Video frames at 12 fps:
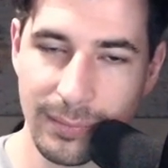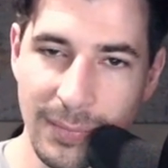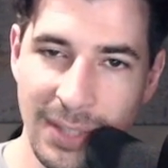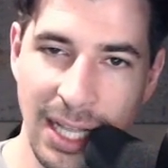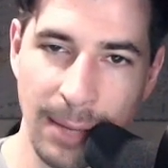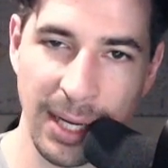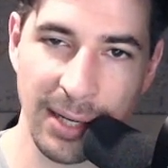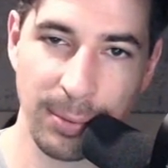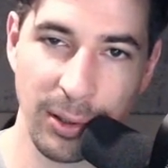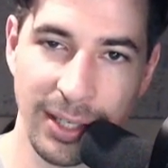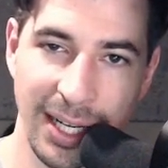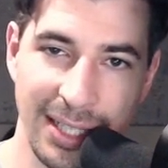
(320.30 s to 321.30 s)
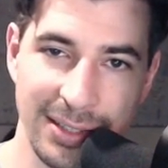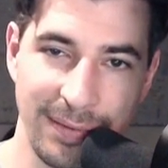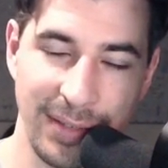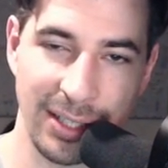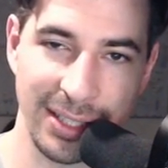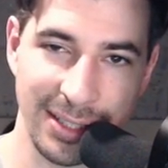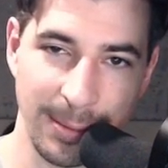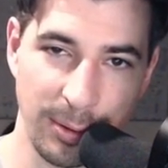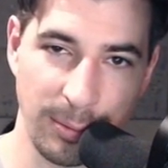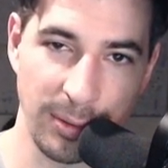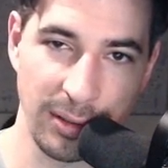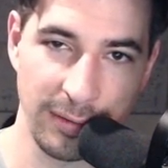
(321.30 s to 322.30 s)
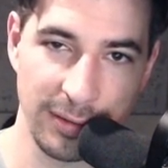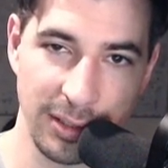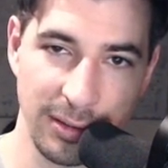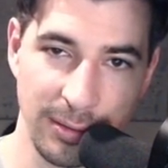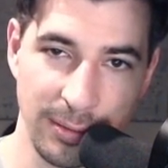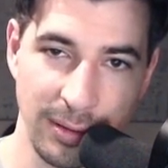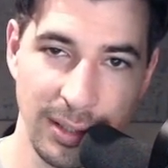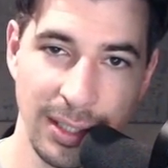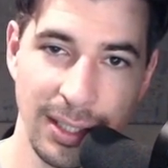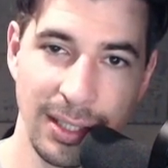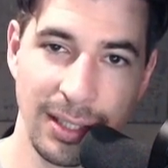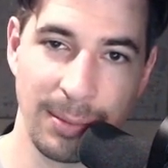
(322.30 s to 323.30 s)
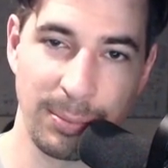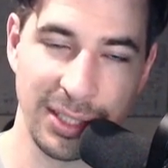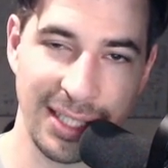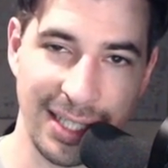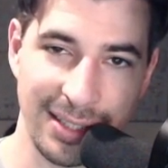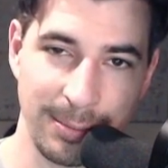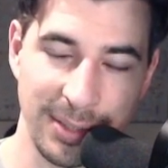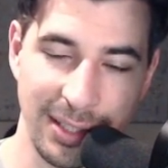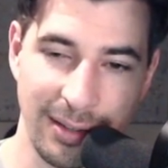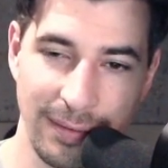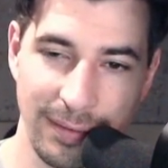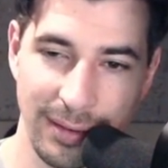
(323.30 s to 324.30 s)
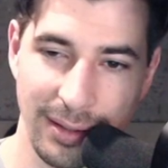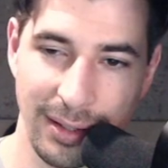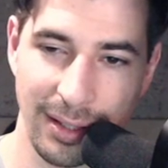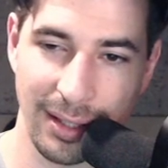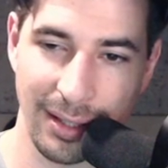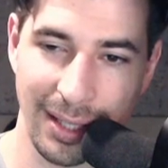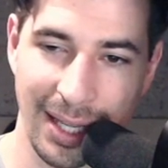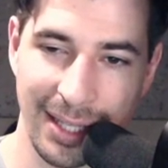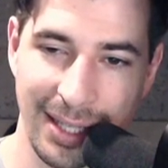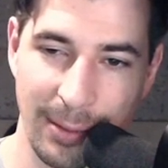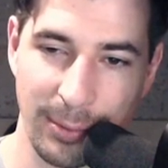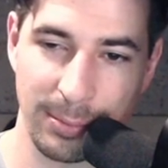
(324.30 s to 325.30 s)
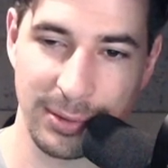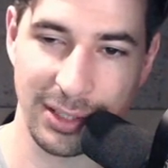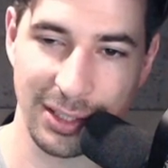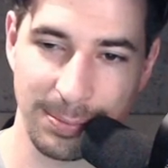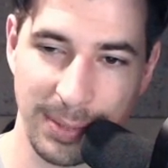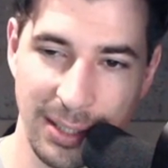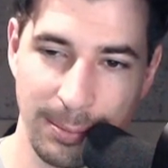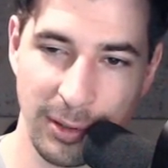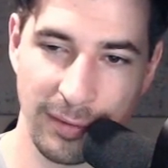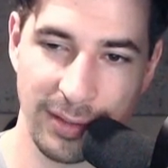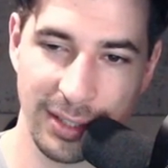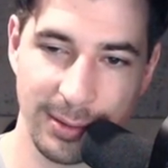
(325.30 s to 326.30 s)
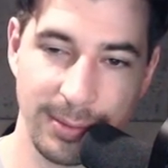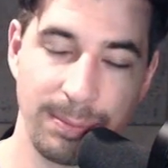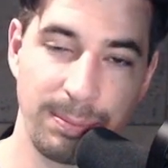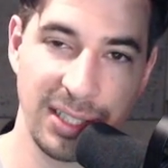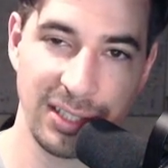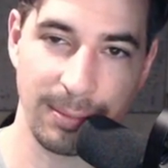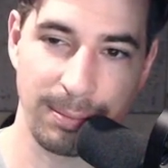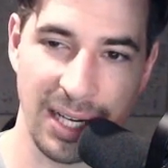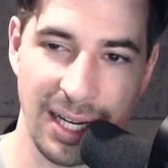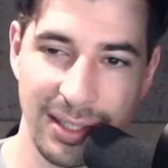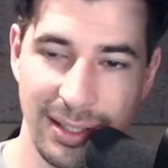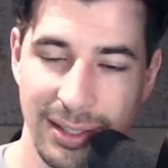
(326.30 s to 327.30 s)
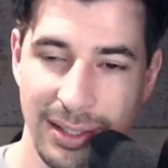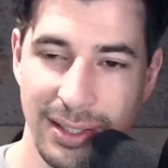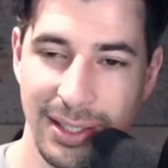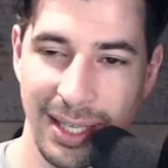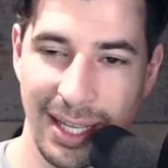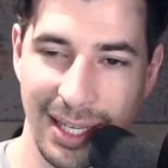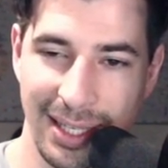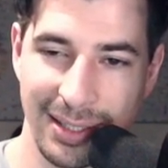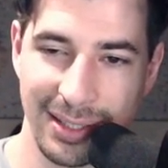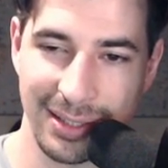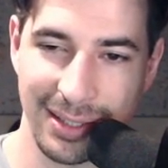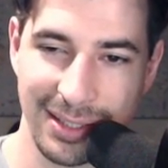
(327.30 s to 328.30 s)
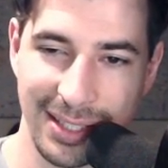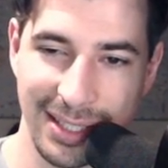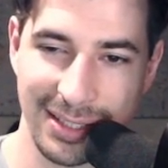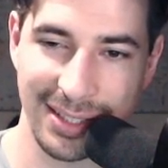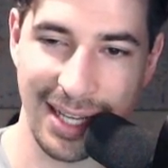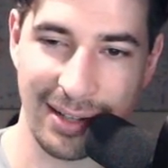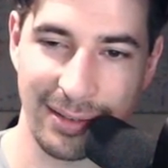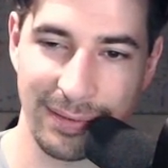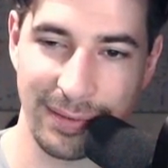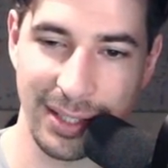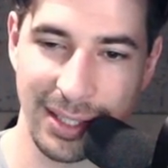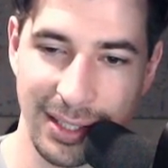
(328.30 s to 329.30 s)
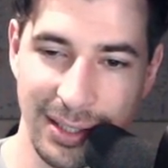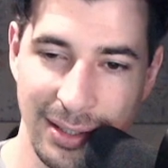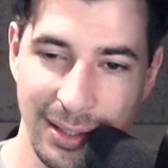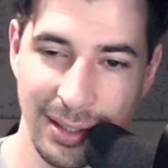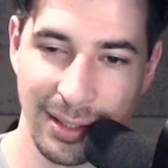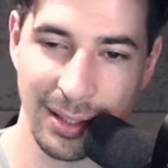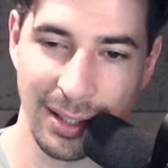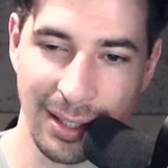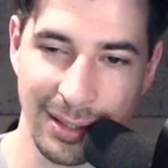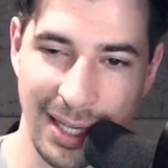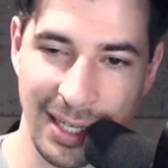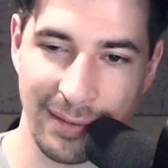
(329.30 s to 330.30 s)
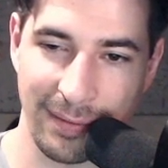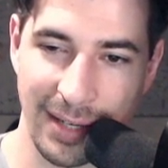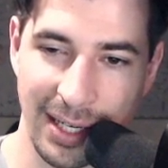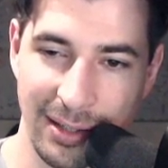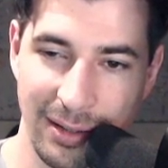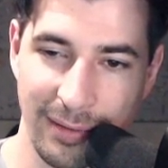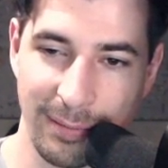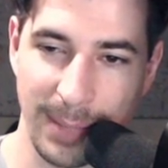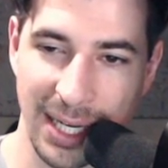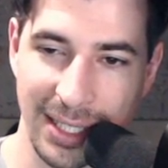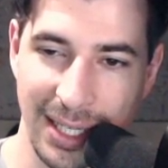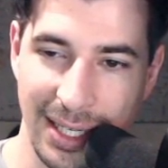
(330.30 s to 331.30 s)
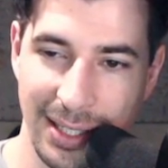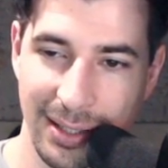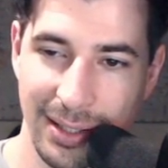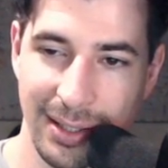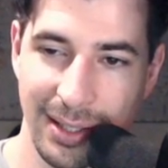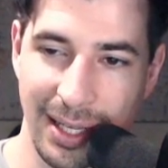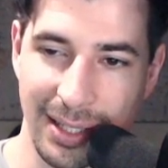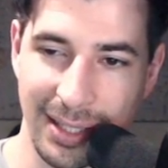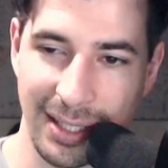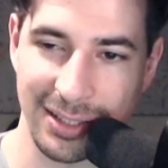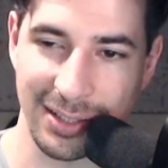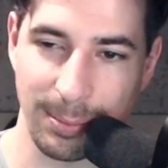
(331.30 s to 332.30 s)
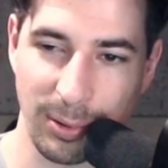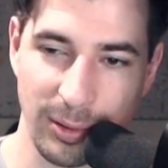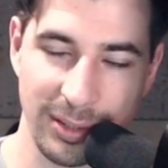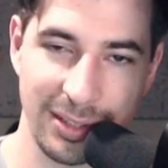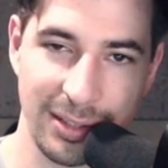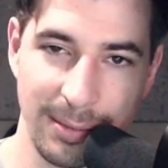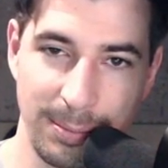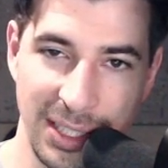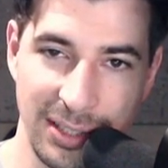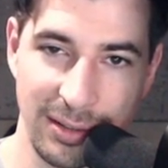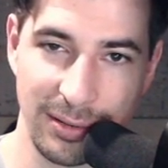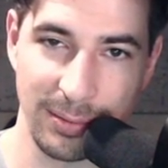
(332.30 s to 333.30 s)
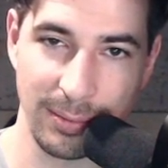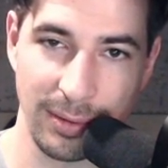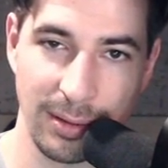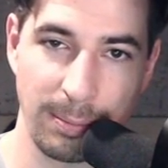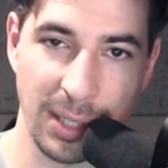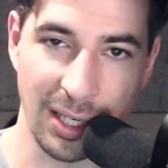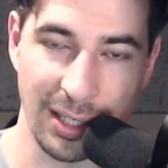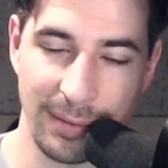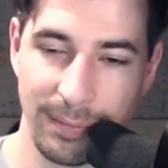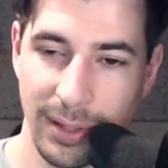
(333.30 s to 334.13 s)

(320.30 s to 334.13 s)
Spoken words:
Now, my opponent has a very simple move to protect himself, and that would just be to move this bishop back, and it gets out of the line of fire of my knight, and then supports the b2 pawn.